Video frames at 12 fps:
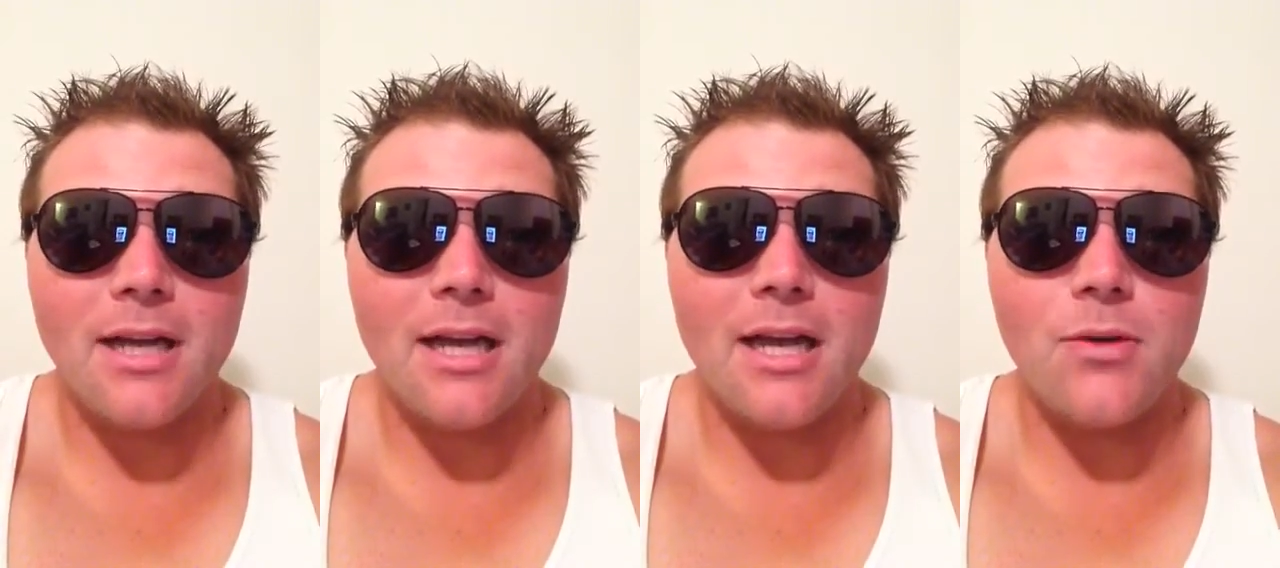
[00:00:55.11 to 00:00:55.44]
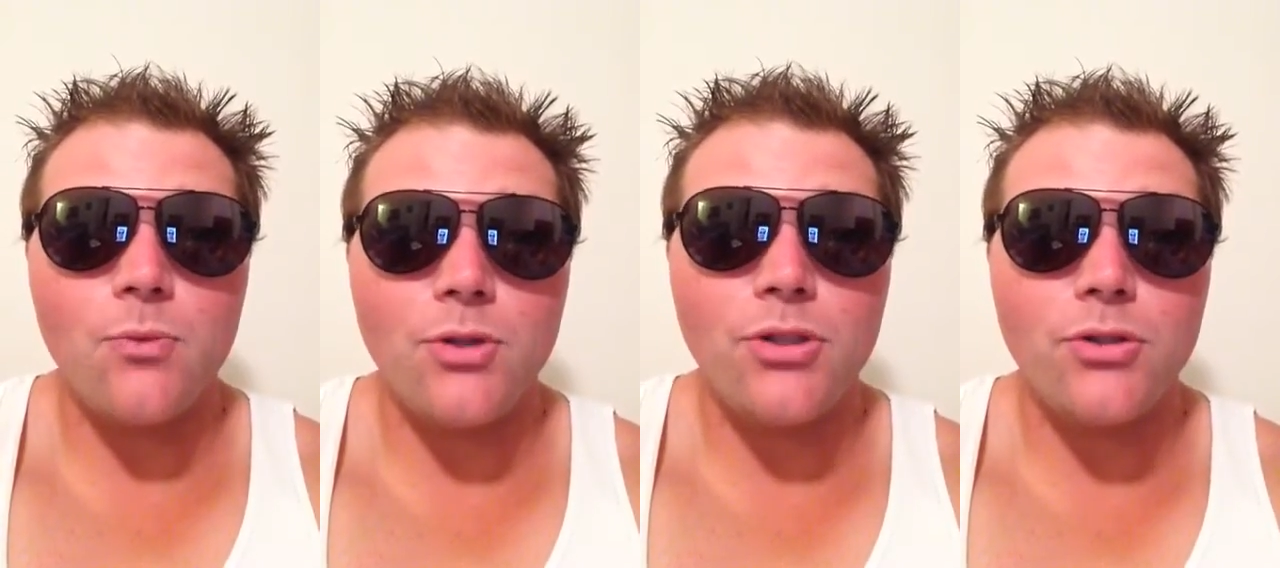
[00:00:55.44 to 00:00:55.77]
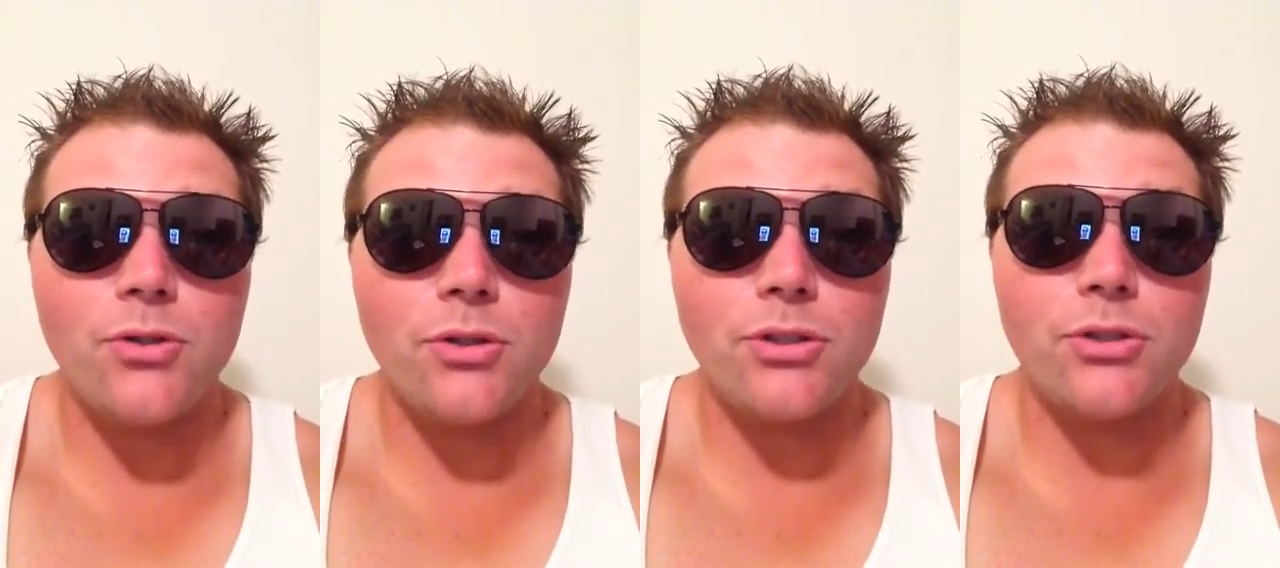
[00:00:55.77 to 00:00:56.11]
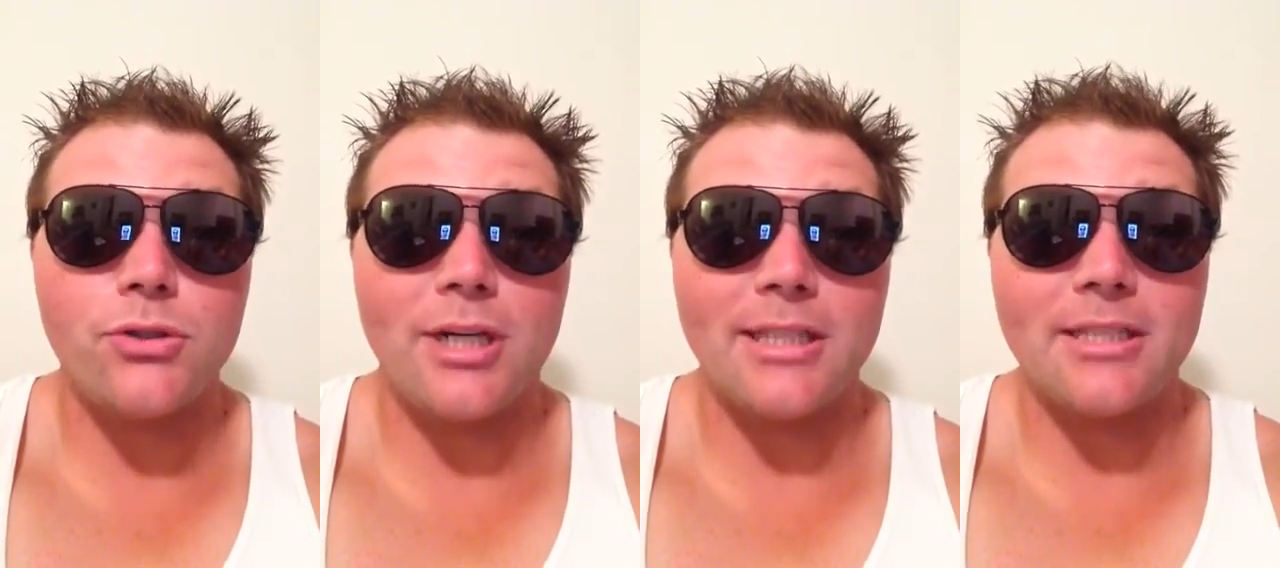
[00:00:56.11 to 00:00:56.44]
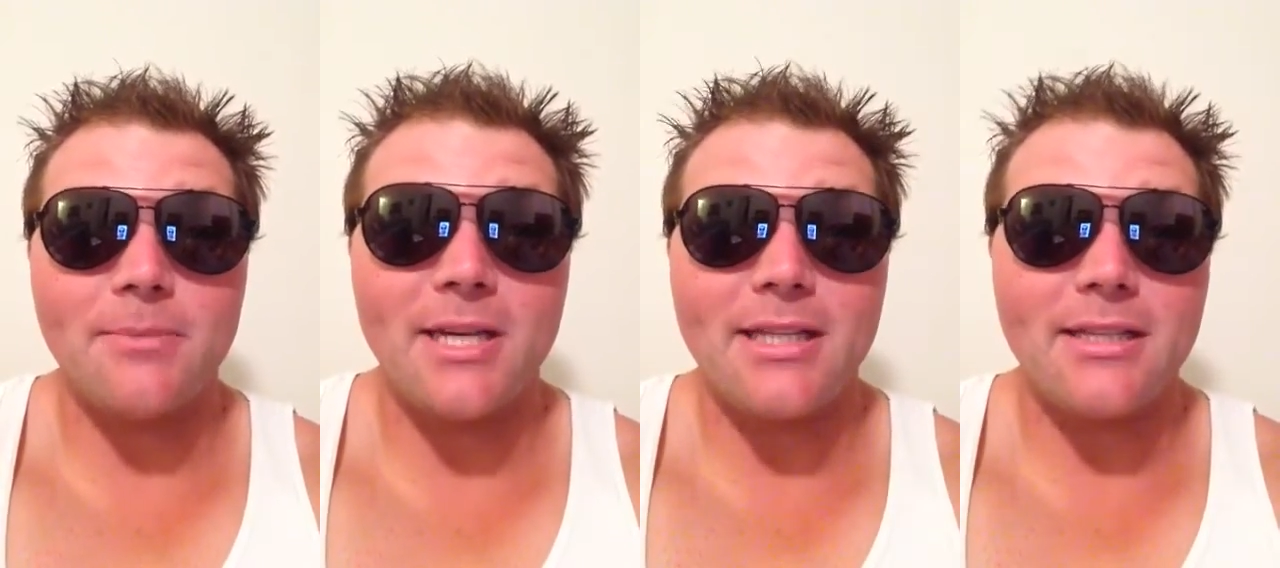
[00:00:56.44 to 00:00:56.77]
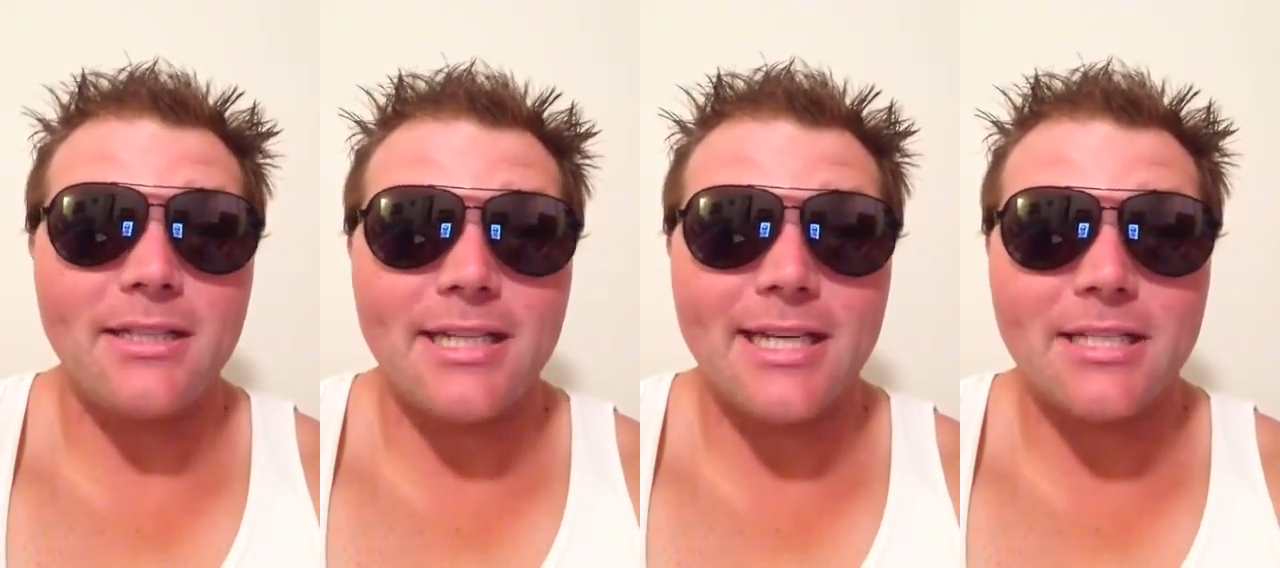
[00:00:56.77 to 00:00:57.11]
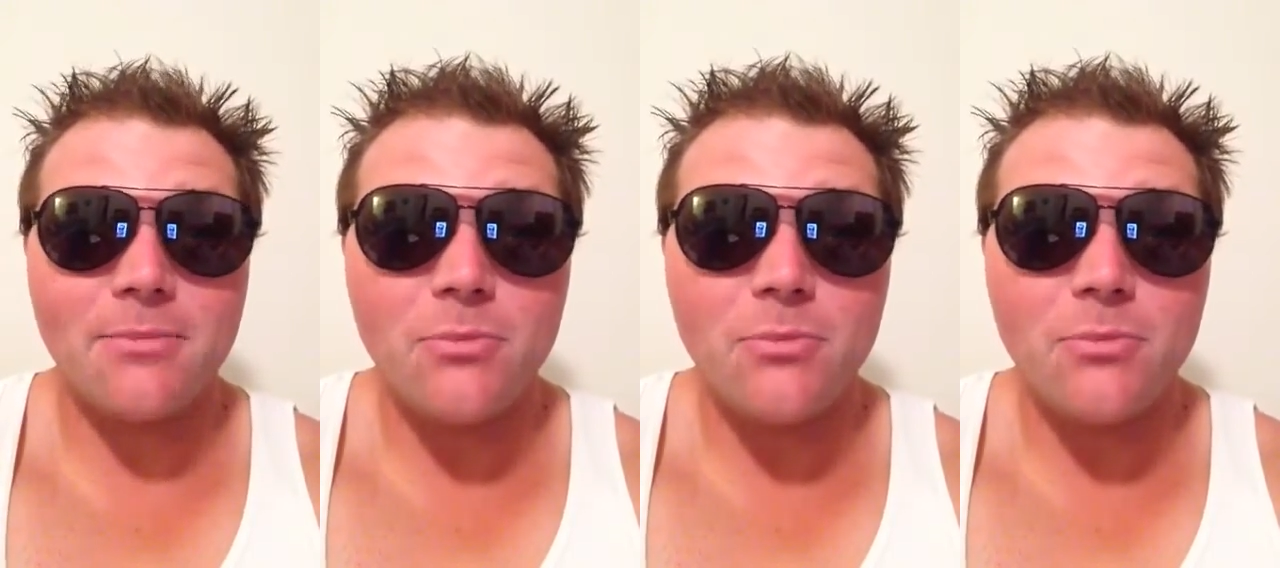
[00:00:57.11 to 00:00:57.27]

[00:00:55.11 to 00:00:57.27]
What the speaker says: And when you're going to try to make the next